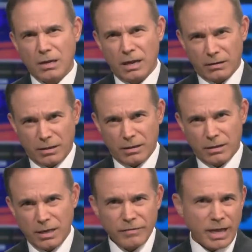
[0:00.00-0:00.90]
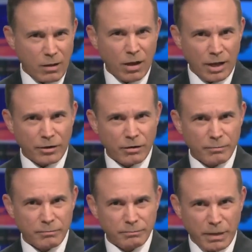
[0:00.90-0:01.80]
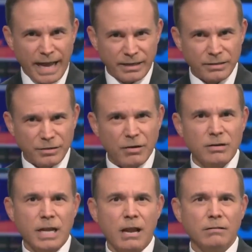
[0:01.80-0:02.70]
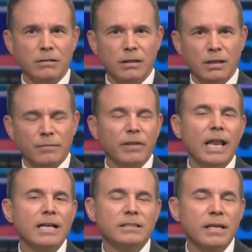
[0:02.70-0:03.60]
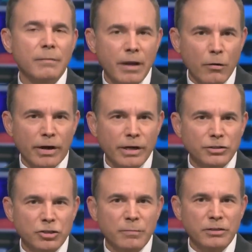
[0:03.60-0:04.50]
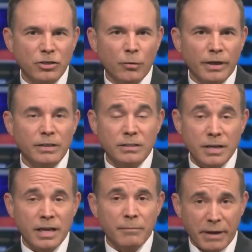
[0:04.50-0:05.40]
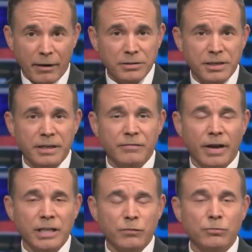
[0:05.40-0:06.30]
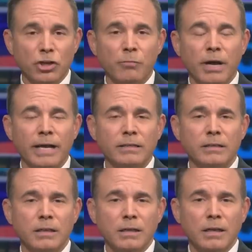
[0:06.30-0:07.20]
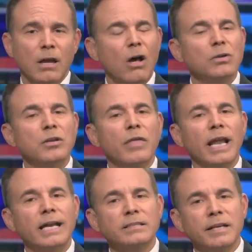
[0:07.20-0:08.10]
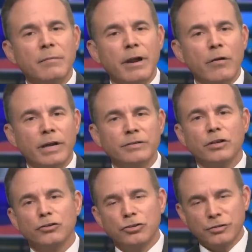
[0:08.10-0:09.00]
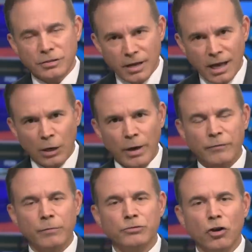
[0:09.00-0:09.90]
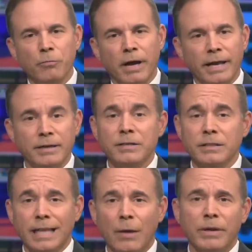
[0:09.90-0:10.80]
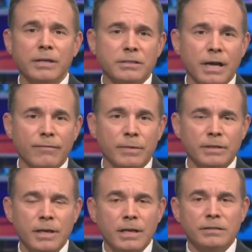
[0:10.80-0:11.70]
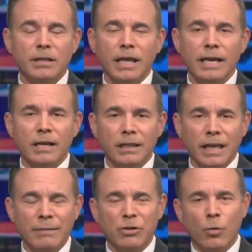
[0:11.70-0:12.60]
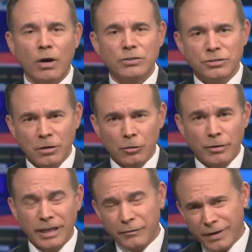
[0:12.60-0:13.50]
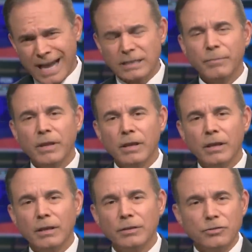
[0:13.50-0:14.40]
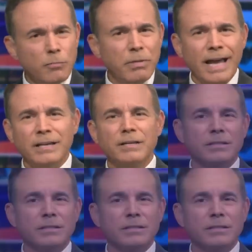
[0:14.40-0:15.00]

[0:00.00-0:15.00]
Now, given how Hunter Biden turned out, the last thing Americans should be doing is seeking parenting advice from Joe Biden. Also, the last thing Americans should tolerate from Joe Biden is allowing his government to lay claim to our children. In fact, Joe Biden